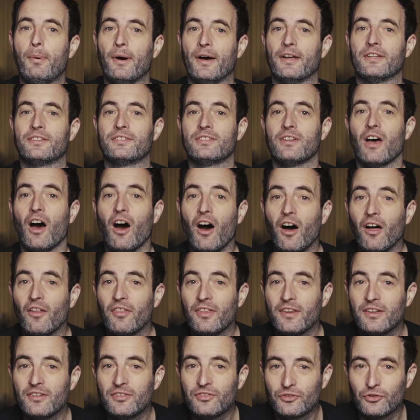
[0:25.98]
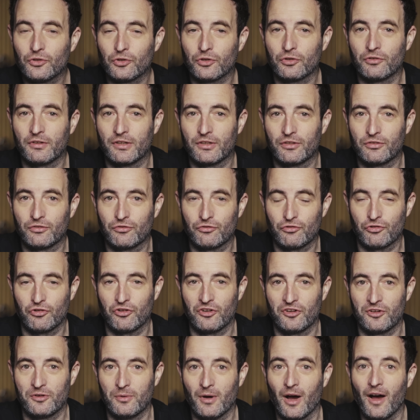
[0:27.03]
But are these stories
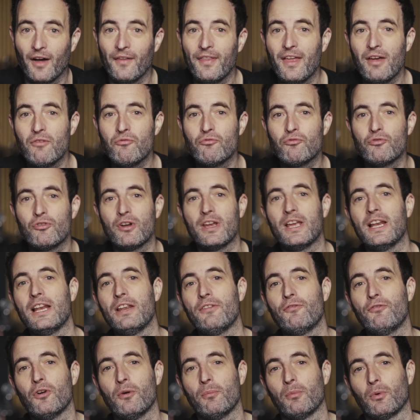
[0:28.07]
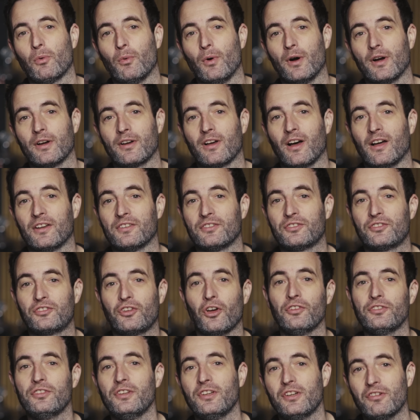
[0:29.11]
true? Are there really Formula One cars
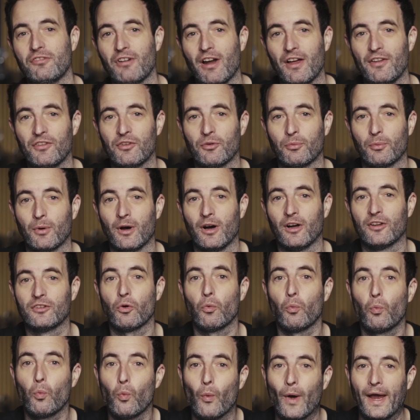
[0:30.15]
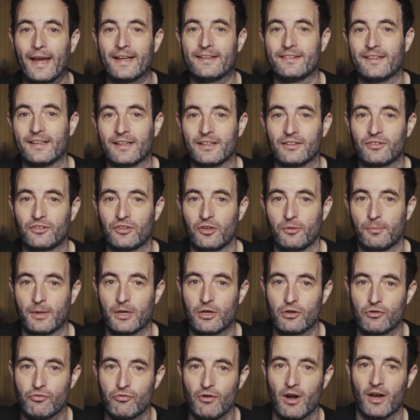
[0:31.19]
dotted around the world waiting to
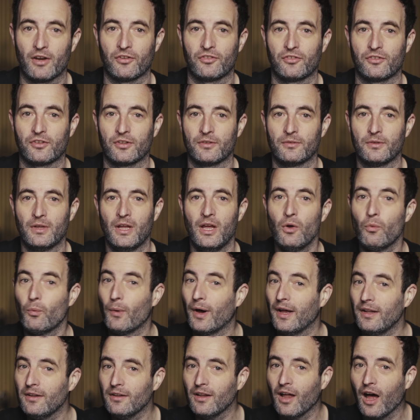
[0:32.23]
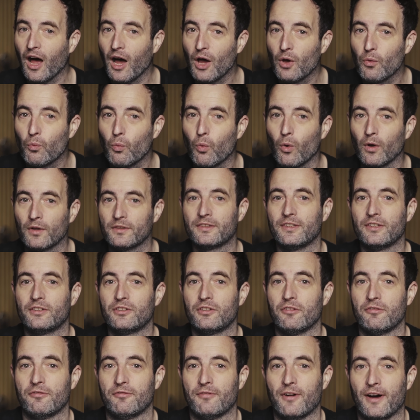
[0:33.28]
be crushed? Well, I wanted
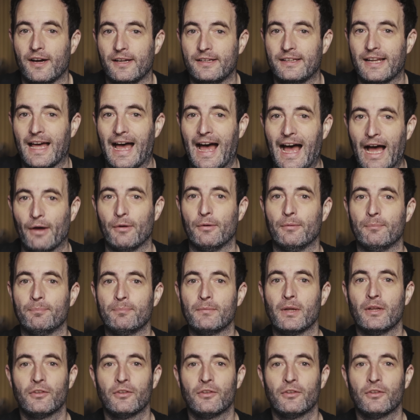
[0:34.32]
to find out.